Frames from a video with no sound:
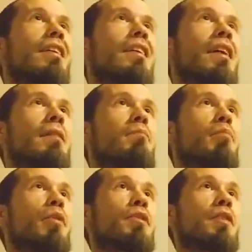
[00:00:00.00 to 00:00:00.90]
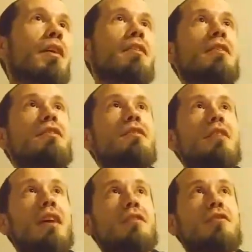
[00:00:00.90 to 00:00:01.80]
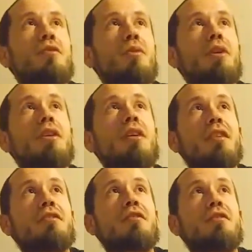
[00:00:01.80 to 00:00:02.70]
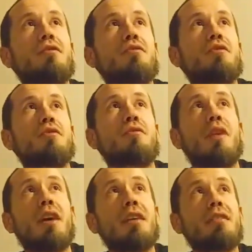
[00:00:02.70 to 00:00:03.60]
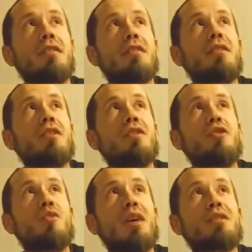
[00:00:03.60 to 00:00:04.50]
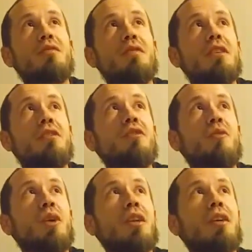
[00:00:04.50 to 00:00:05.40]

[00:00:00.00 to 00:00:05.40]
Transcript: a protected statutory constitutional right. U.S. v. Goodwin,